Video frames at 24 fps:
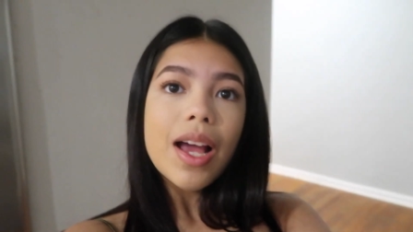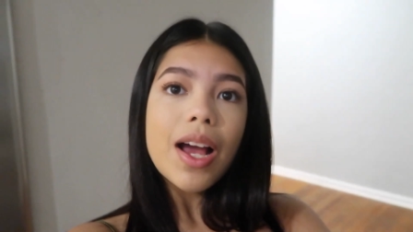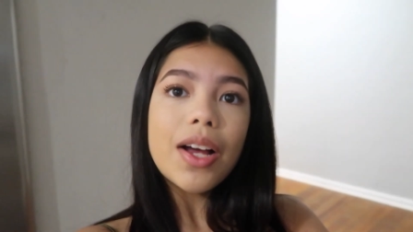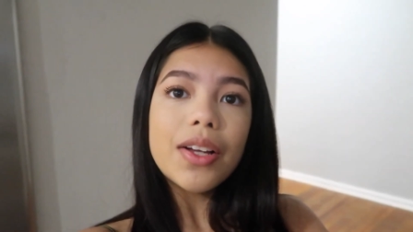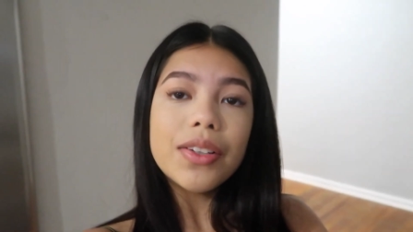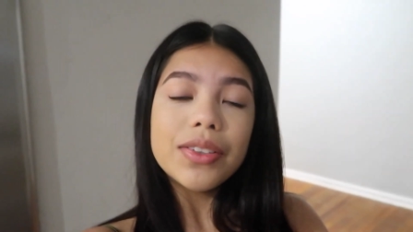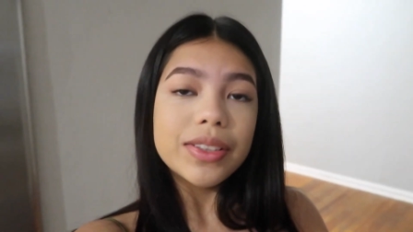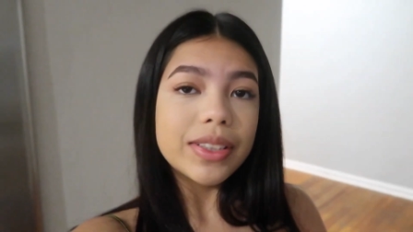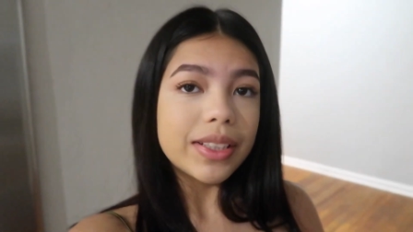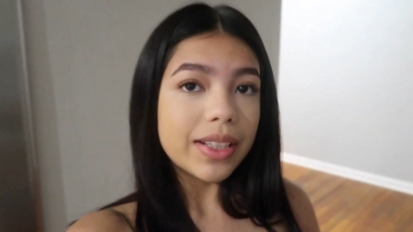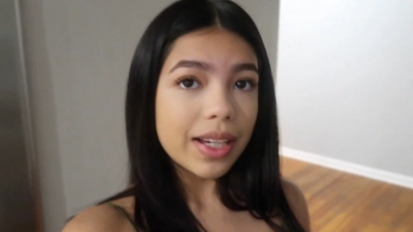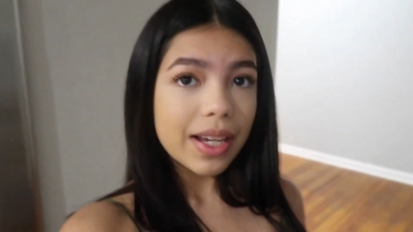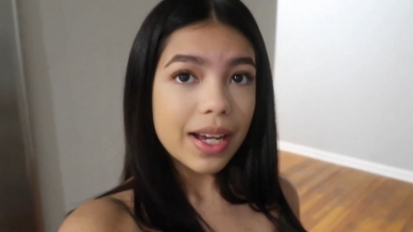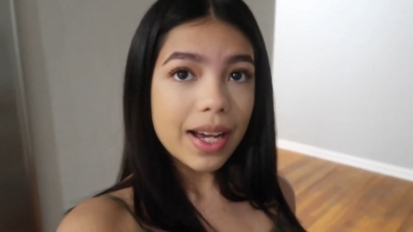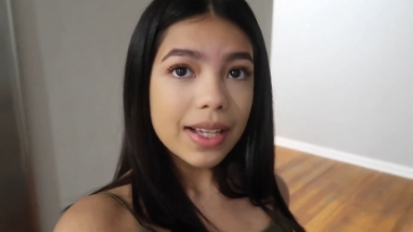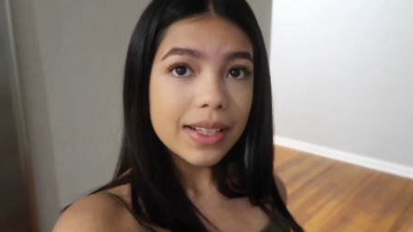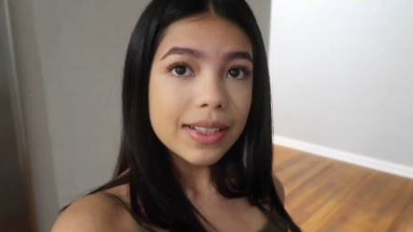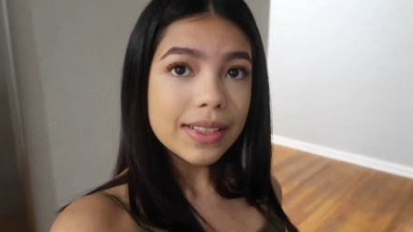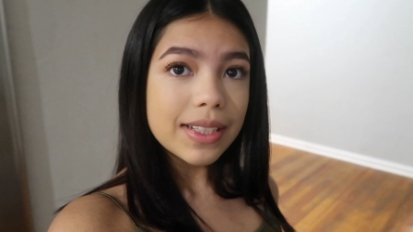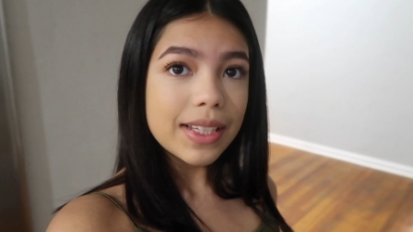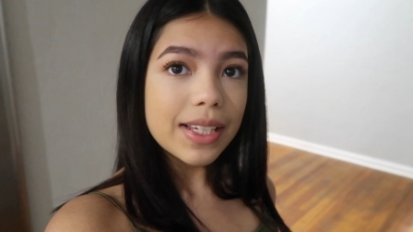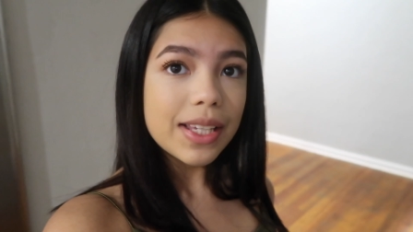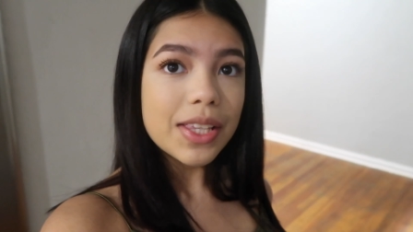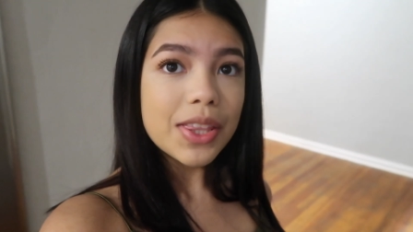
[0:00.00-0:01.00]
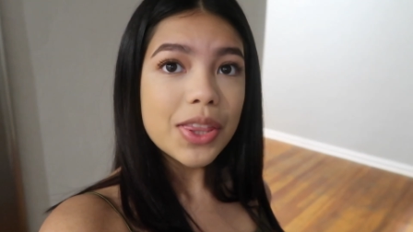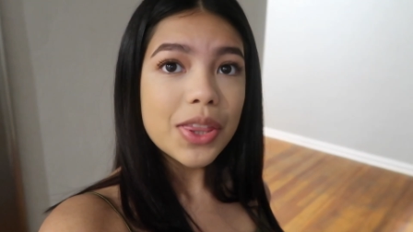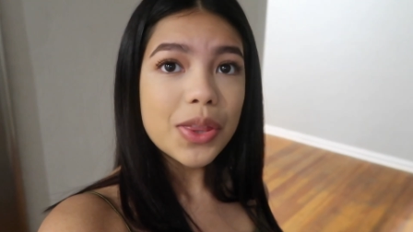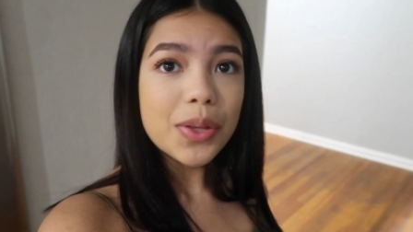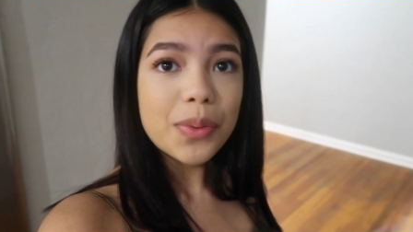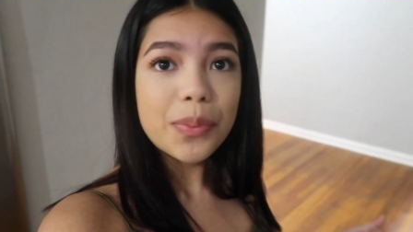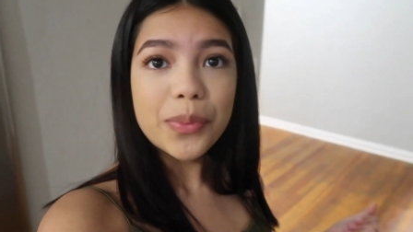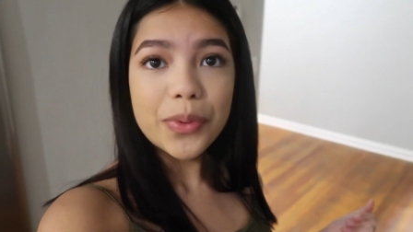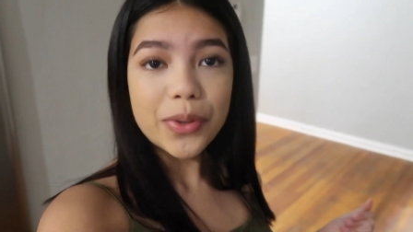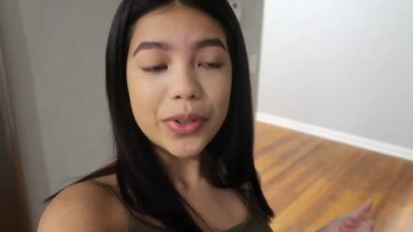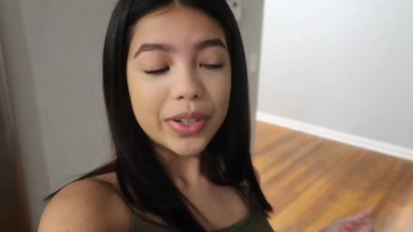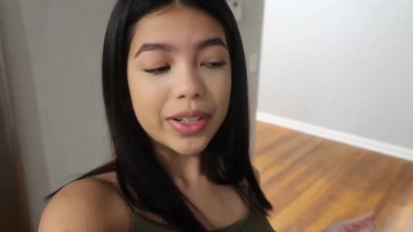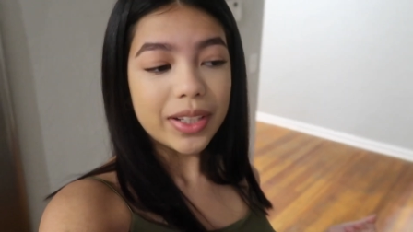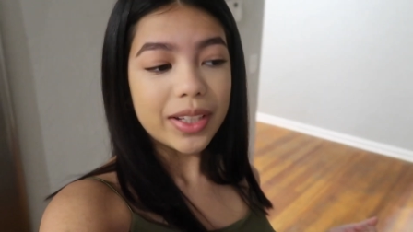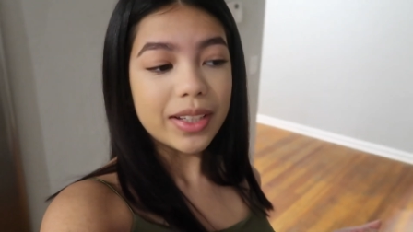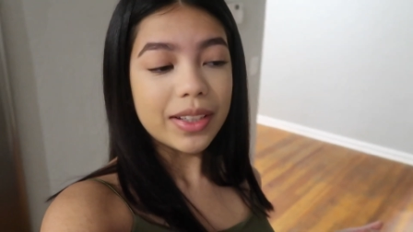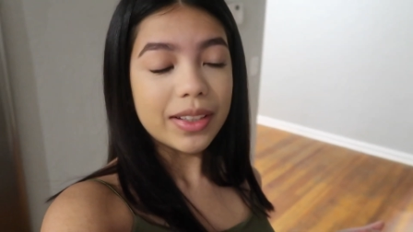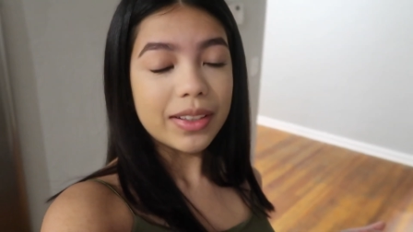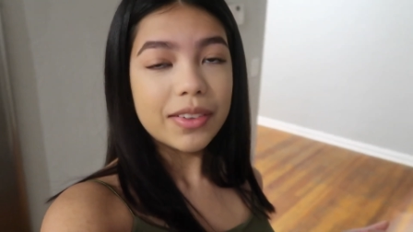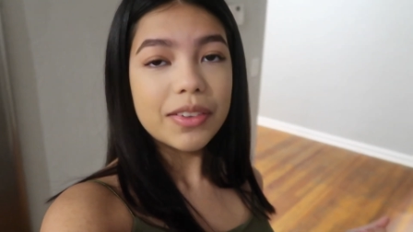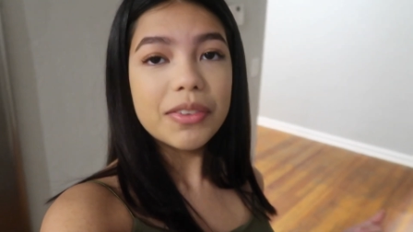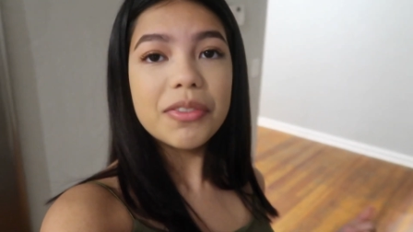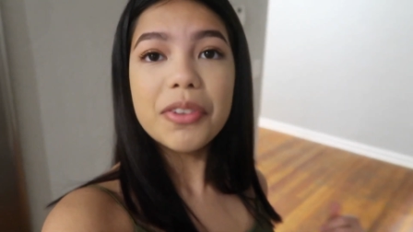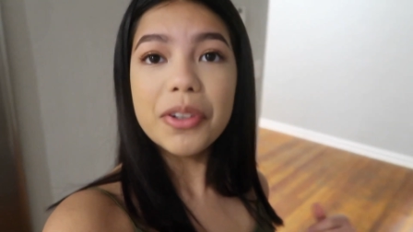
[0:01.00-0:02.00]
I'll see you guys in the
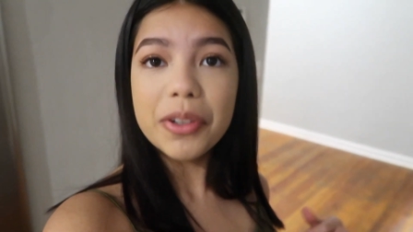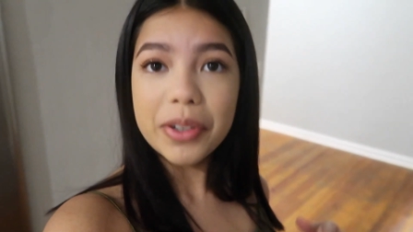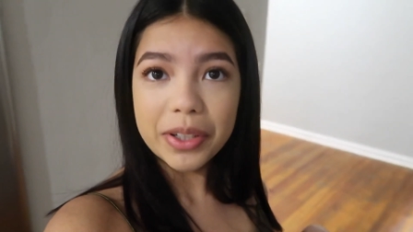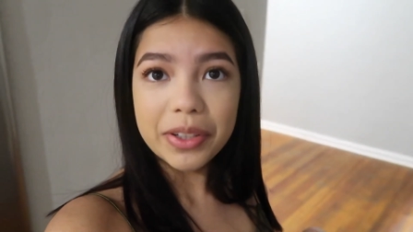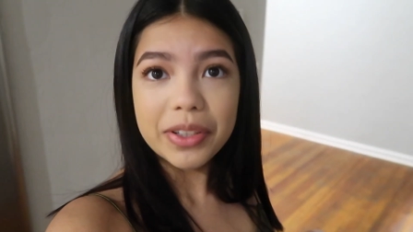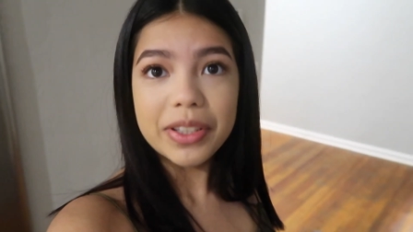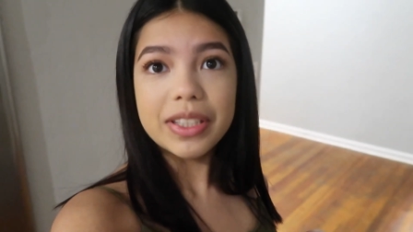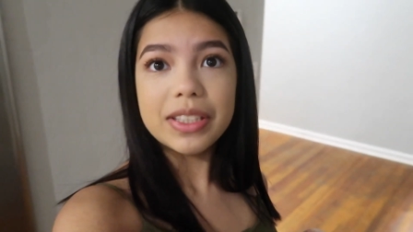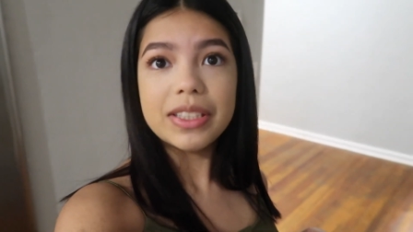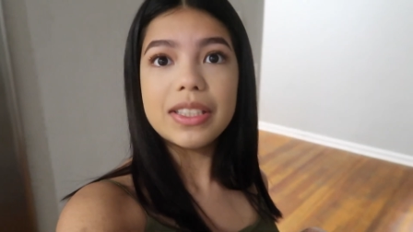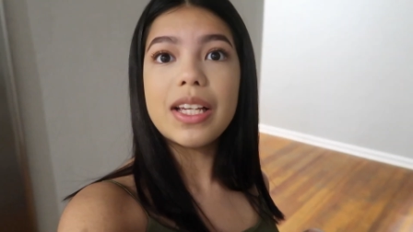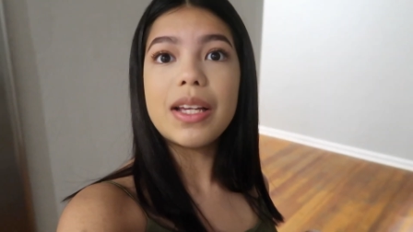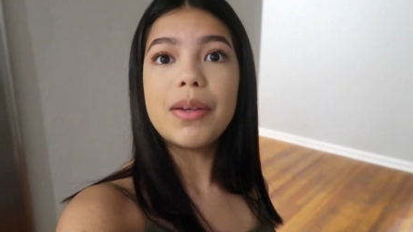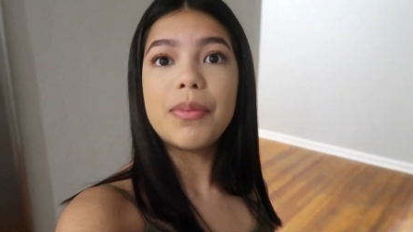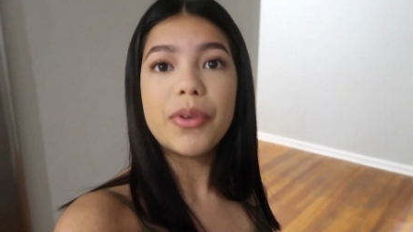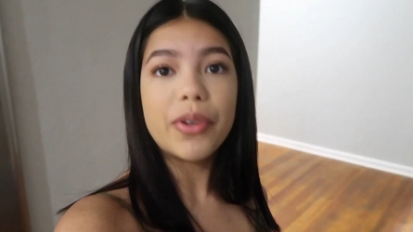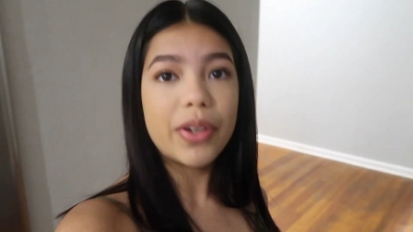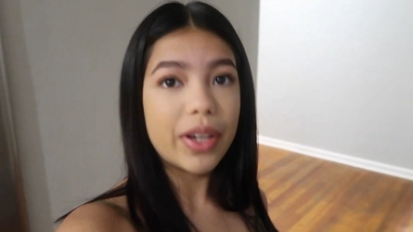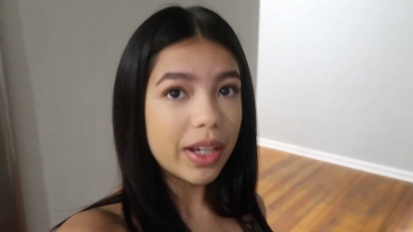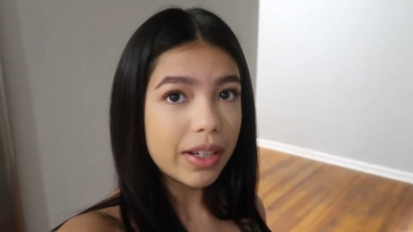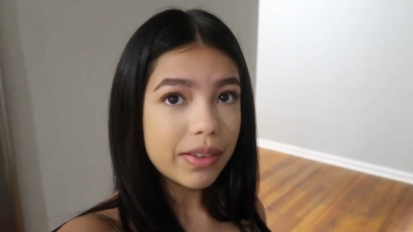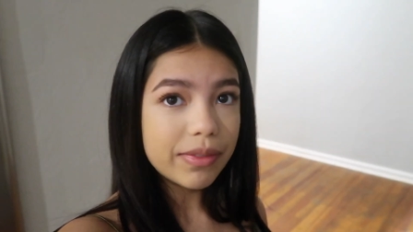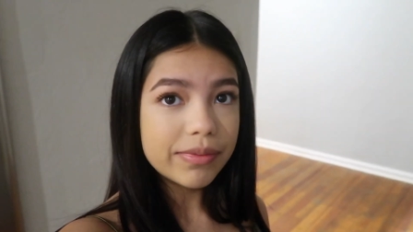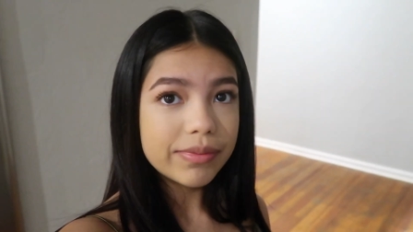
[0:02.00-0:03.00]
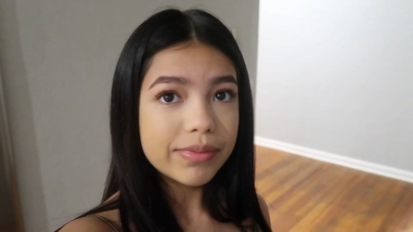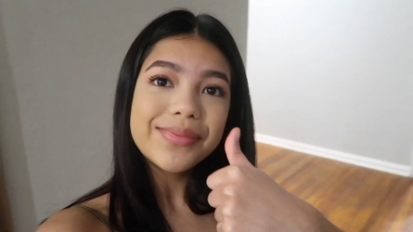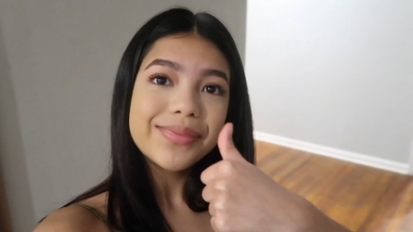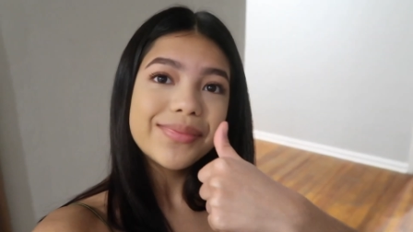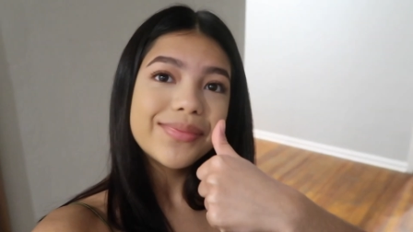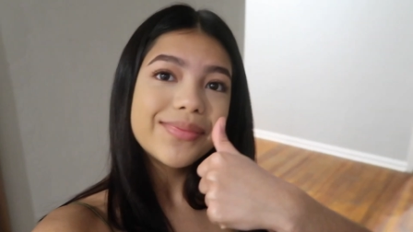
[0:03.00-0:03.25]
morning. For real this time, okay?